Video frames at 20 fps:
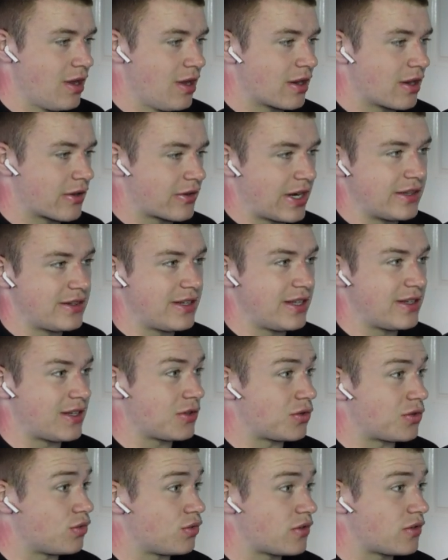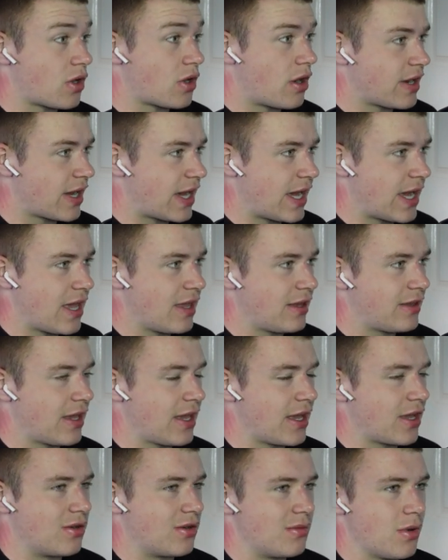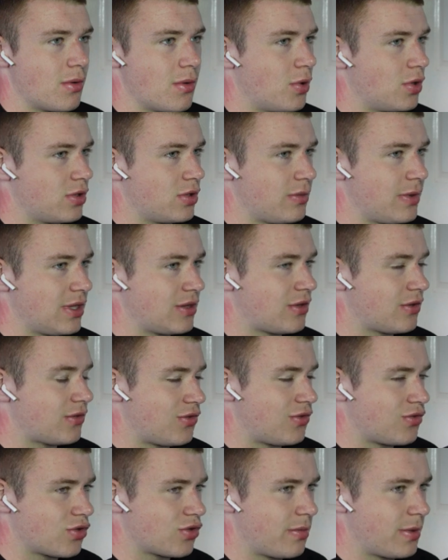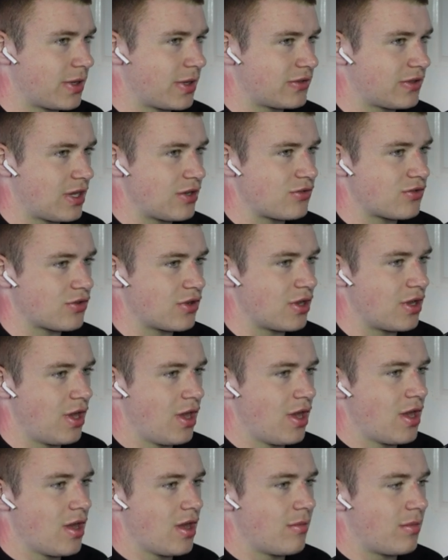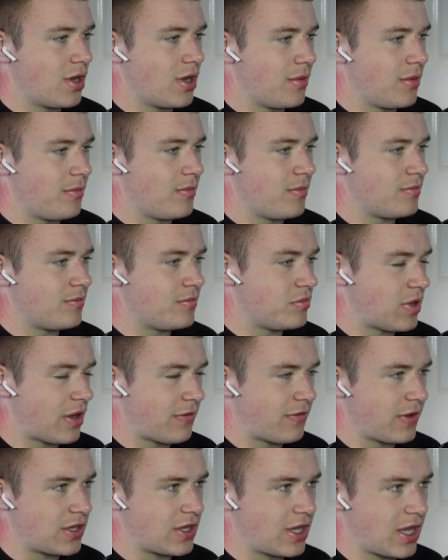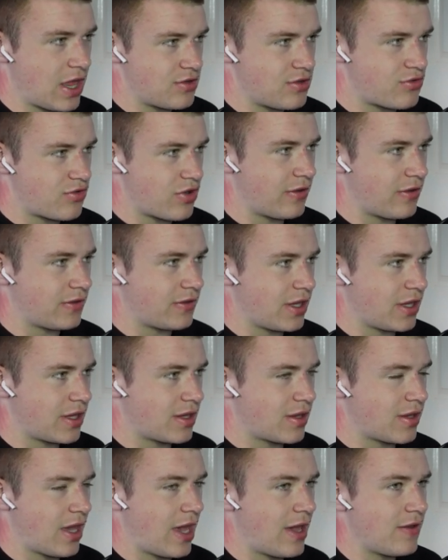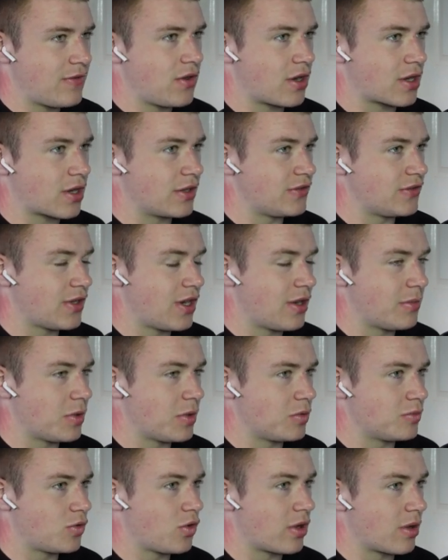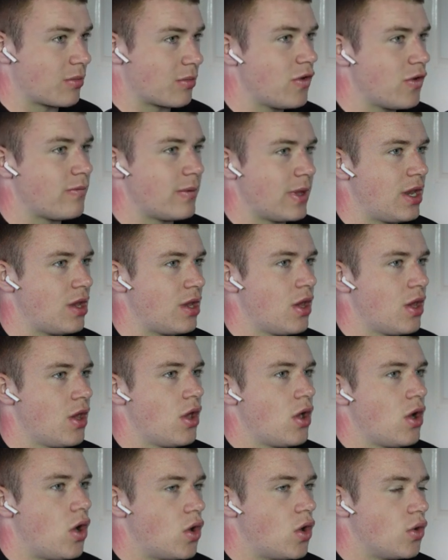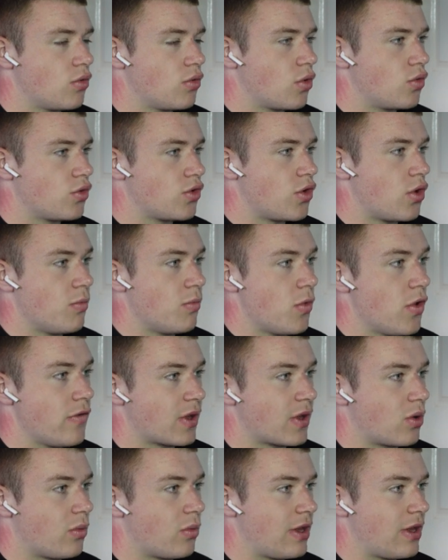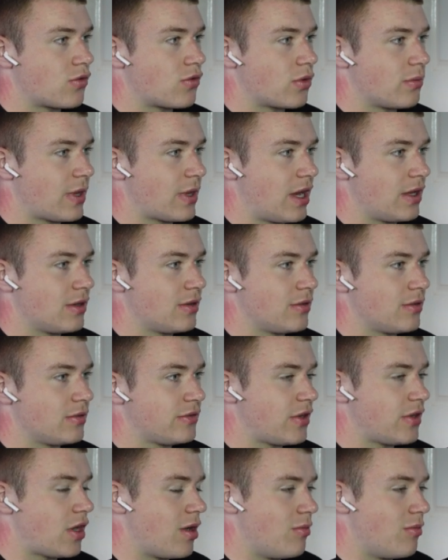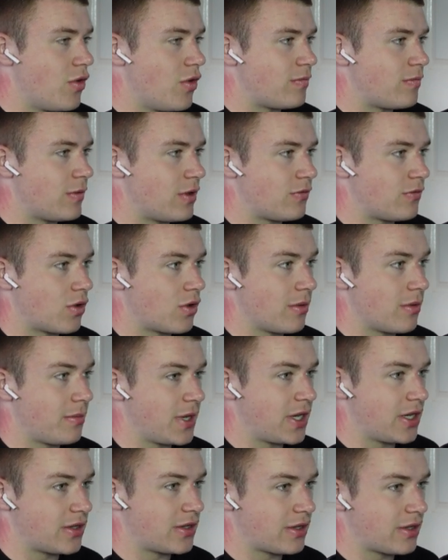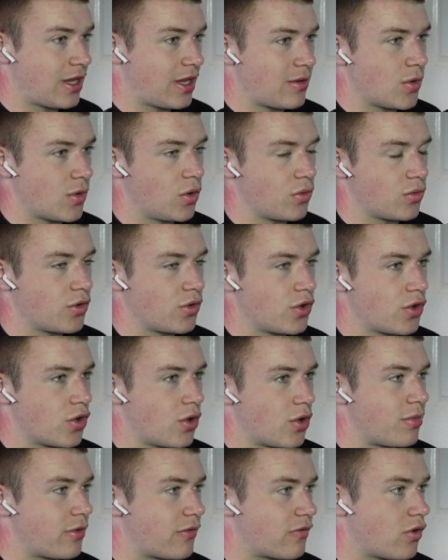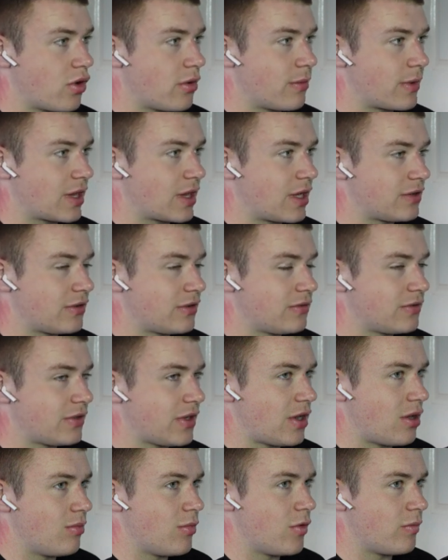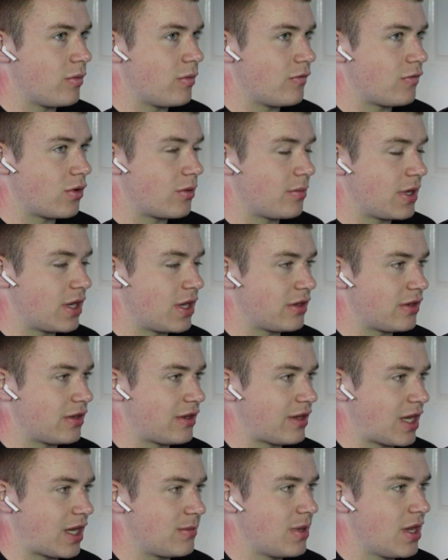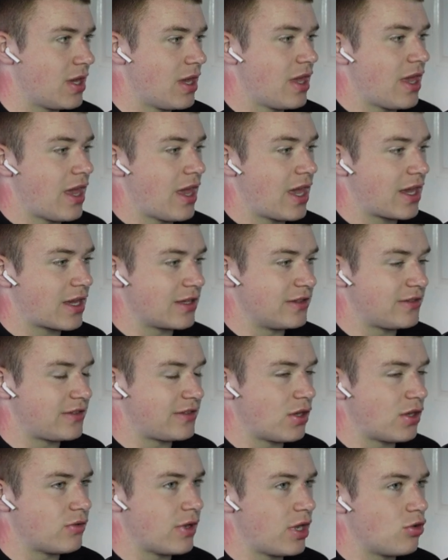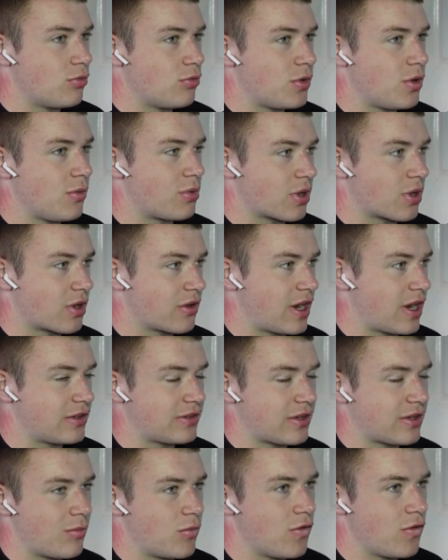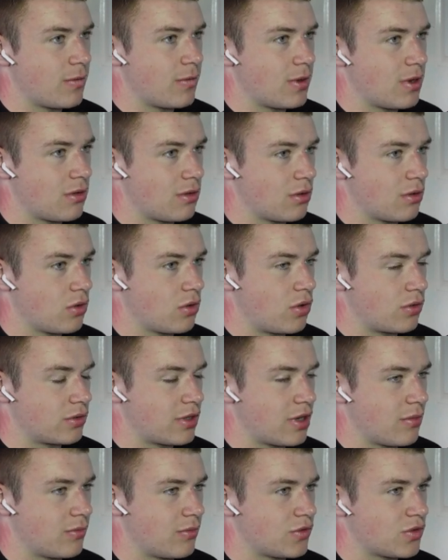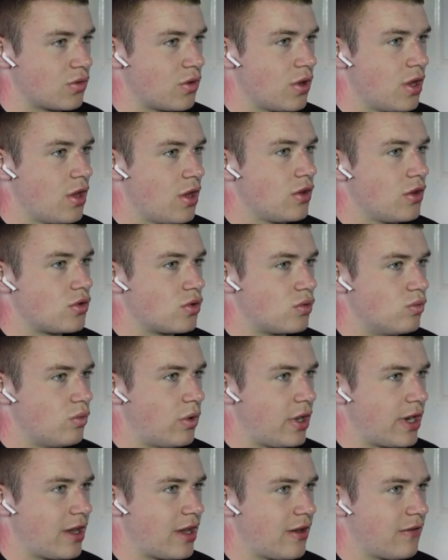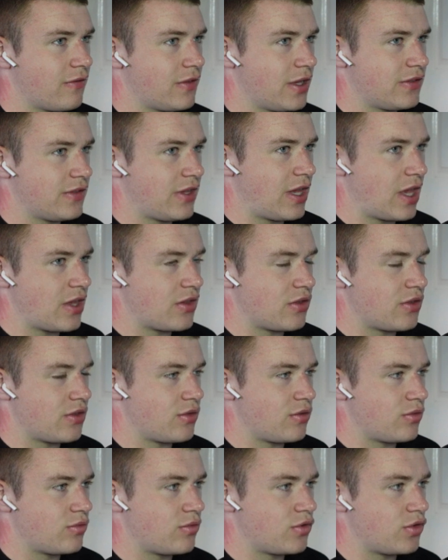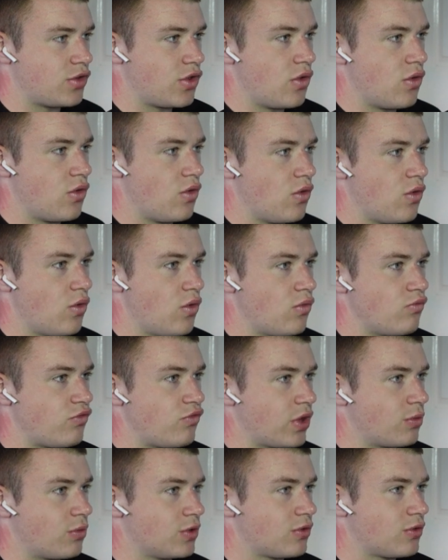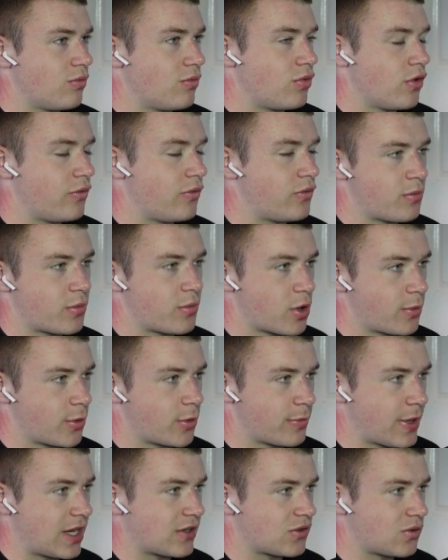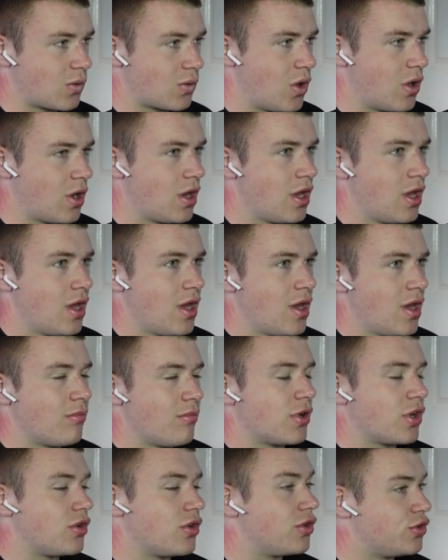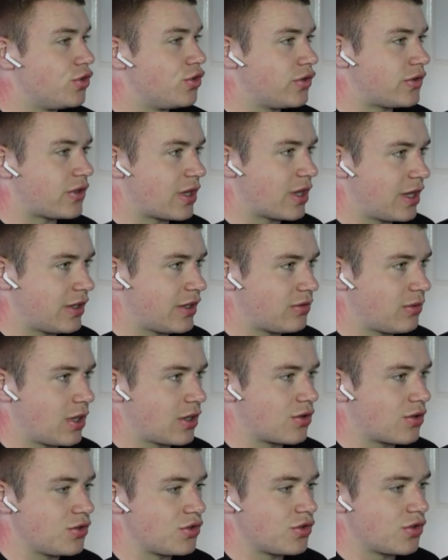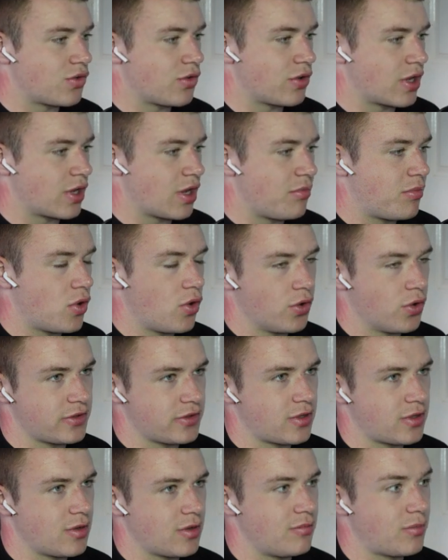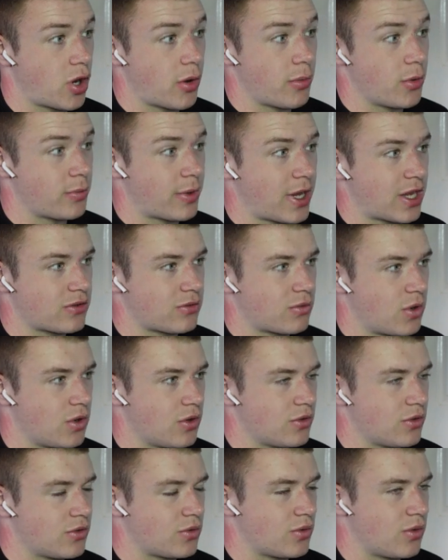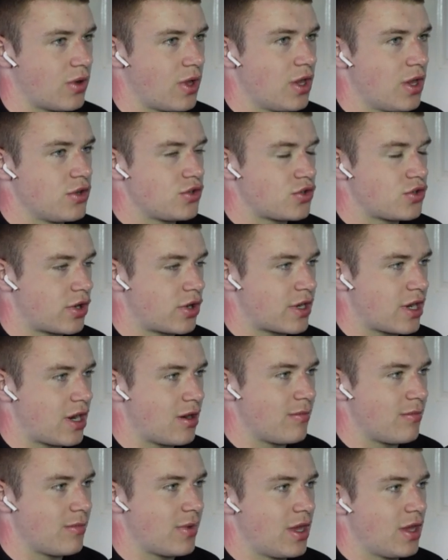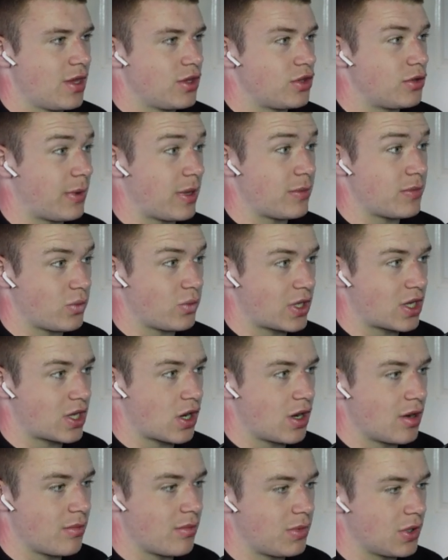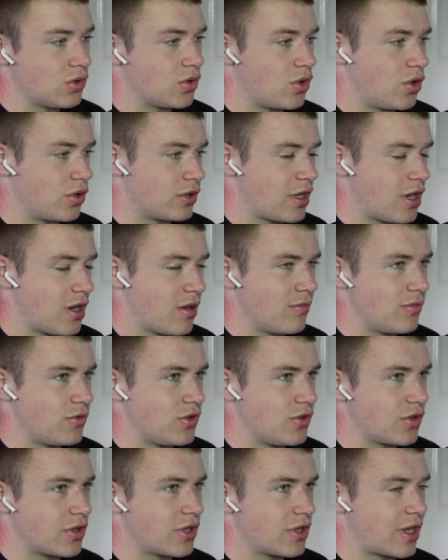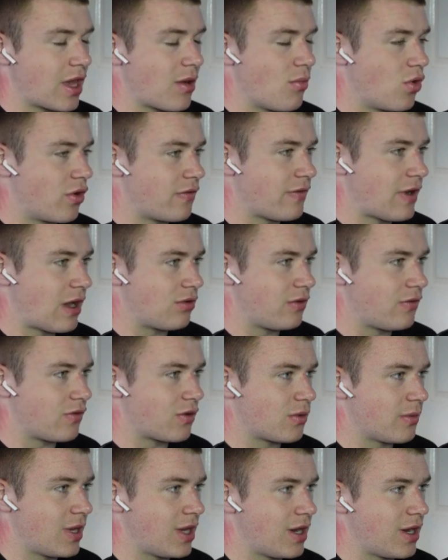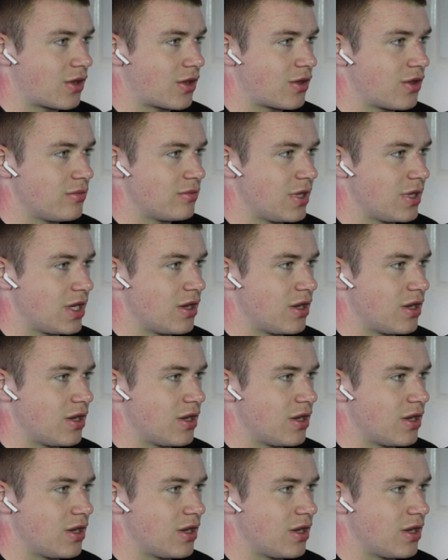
Granted, I don't start dieting or my body weight doesn't drop, etc. But I think you get the drift. Like, if you're concerned about doing a movement, although you're moving away from that certain movement for a period of time, although you're not performing that certain movement for a period of time, it can still help you progress that movement in the long term. So don't worry if, let's say, you really want to improve your barbell back squat, but you're using less weight because you're doing paused barbell back squat. So short term, you might be weaker, but long term, you could get more value from it, and it could mean